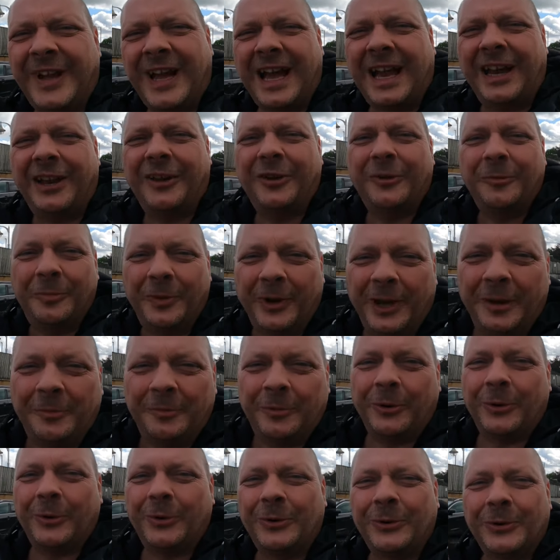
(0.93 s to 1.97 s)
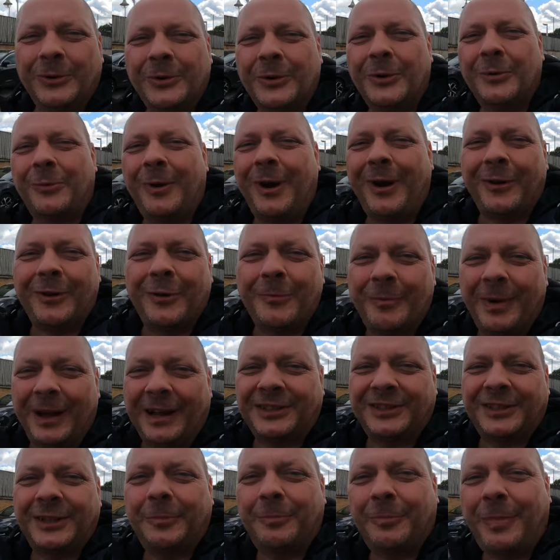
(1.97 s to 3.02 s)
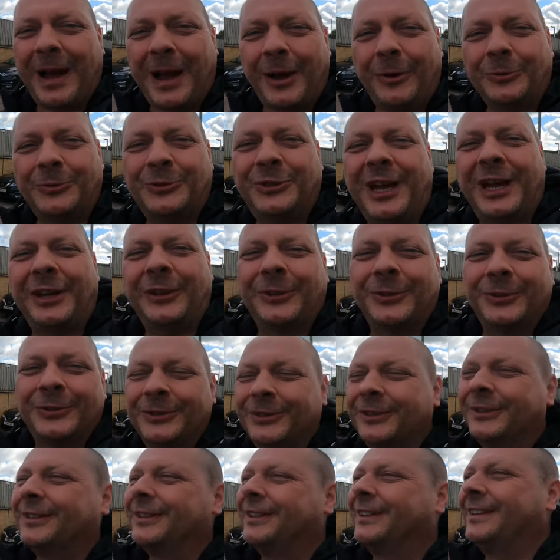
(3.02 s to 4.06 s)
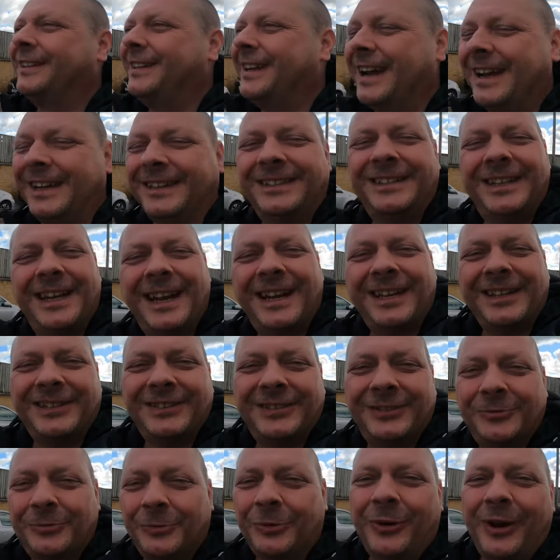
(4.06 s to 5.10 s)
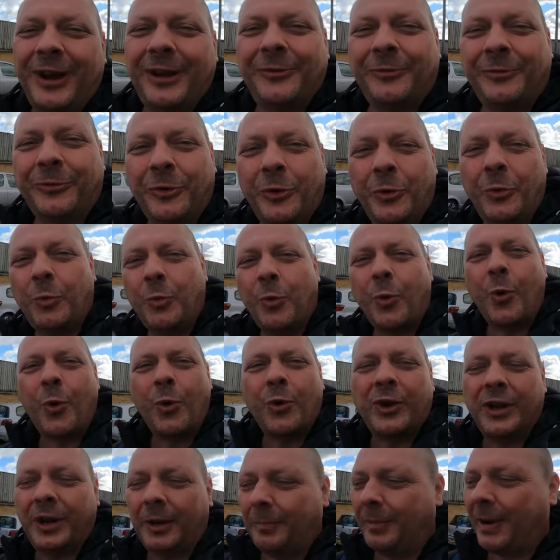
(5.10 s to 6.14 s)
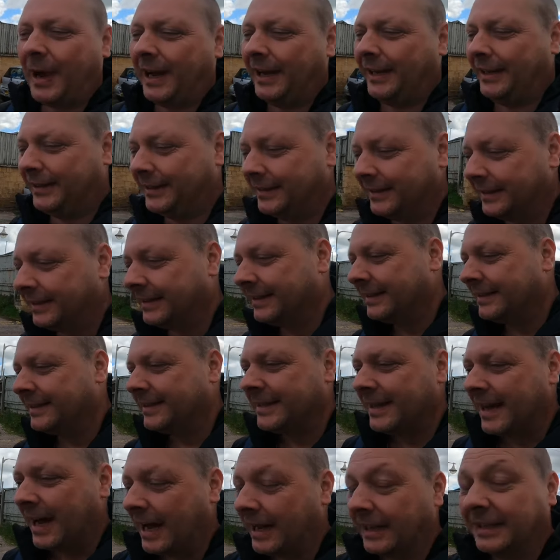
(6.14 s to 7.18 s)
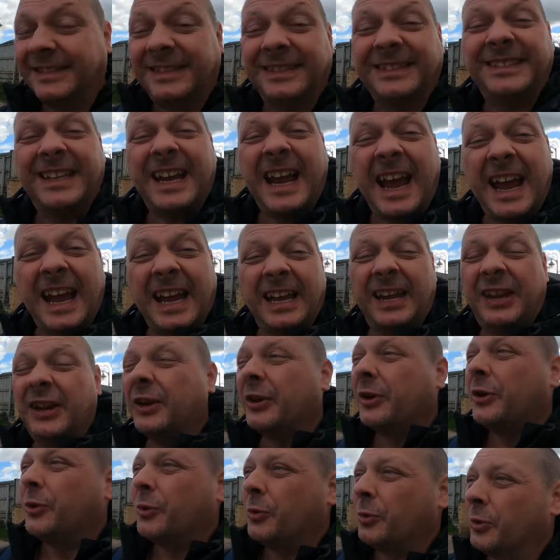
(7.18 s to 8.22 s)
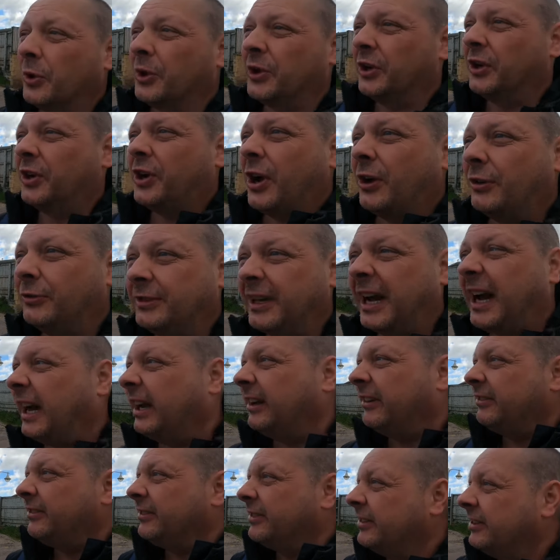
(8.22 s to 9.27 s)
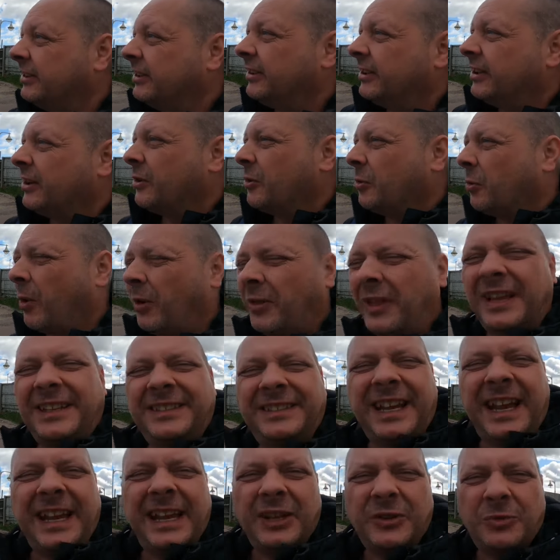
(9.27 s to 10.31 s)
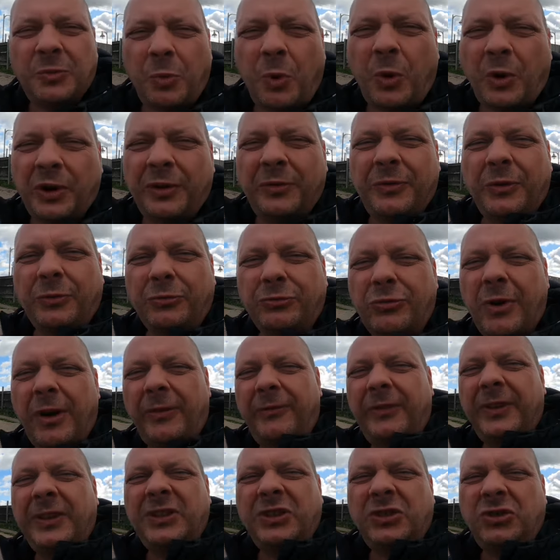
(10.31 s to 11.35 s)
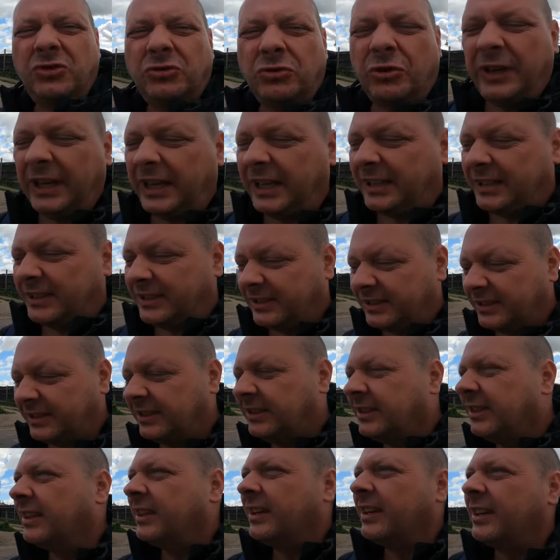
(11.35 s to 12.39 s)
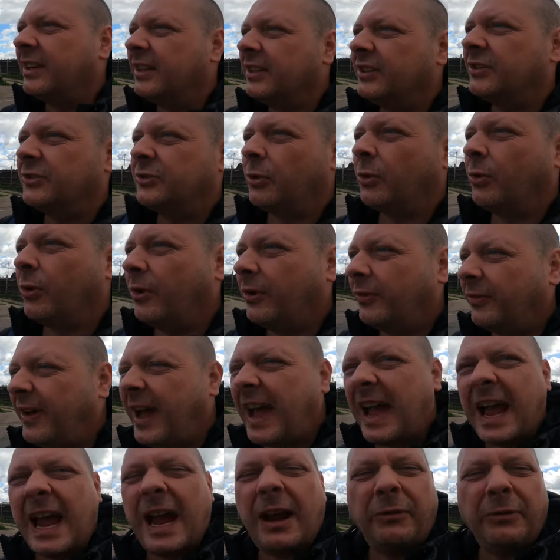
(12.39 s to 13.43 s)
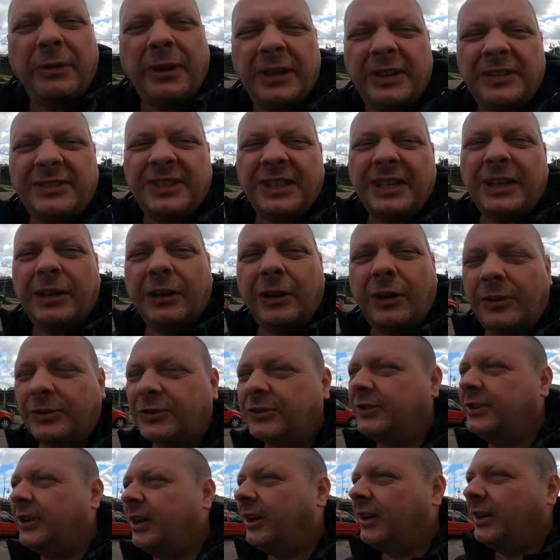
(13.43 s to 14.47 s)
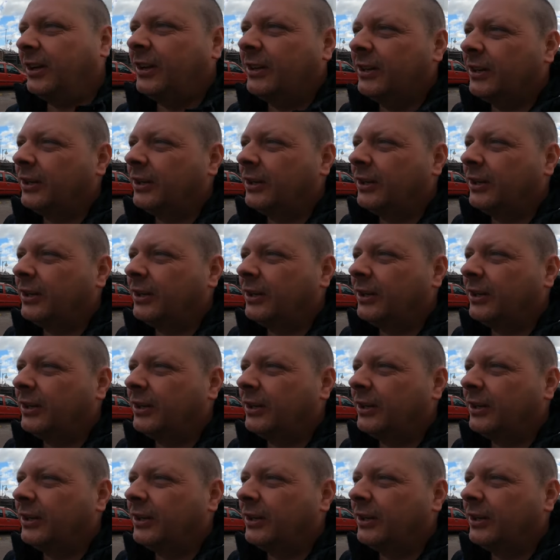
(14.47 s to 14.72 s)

Hello people, welcome back to the Pal channel. Yes, we're out for a walk and a bike, and today we're gonna go down what they say is one of the roughest streets sort of areas in Gloucester,